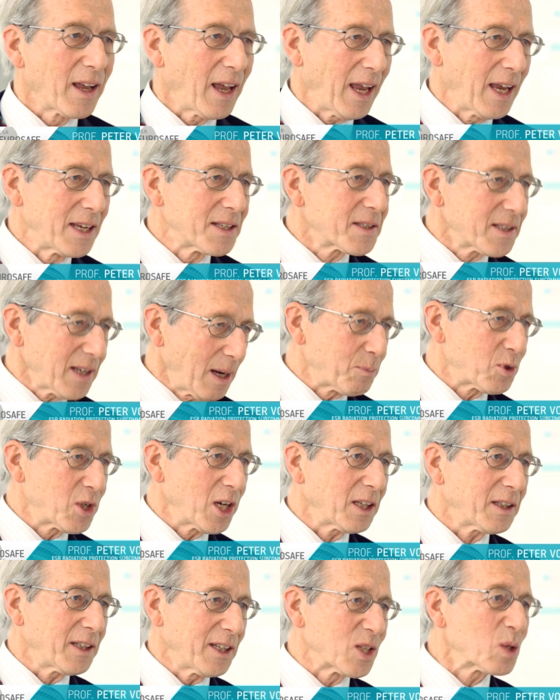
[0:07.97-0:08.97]
a
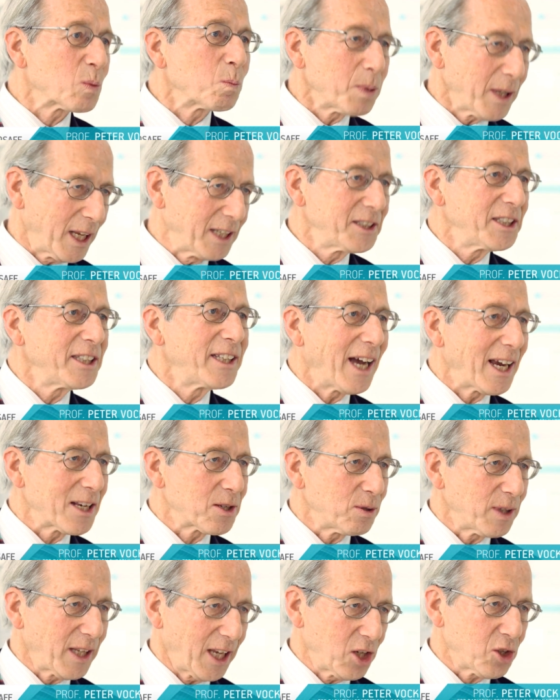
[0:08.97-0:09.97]
subject in splendid
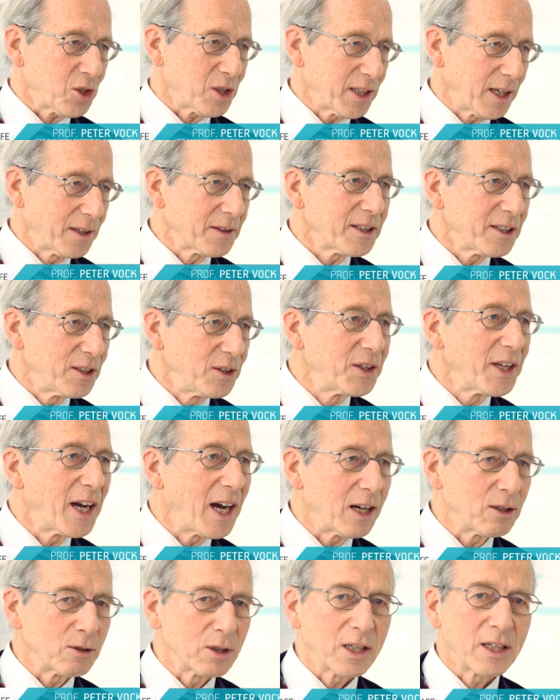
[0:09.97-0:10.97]
isolation until
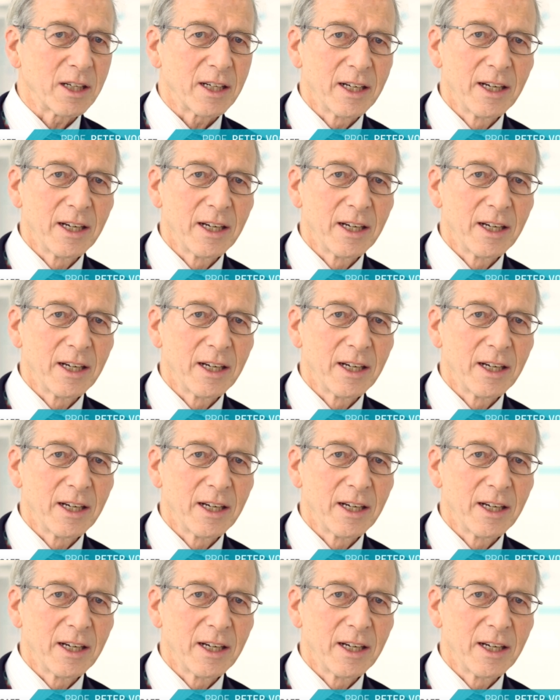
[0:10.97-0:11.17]
now.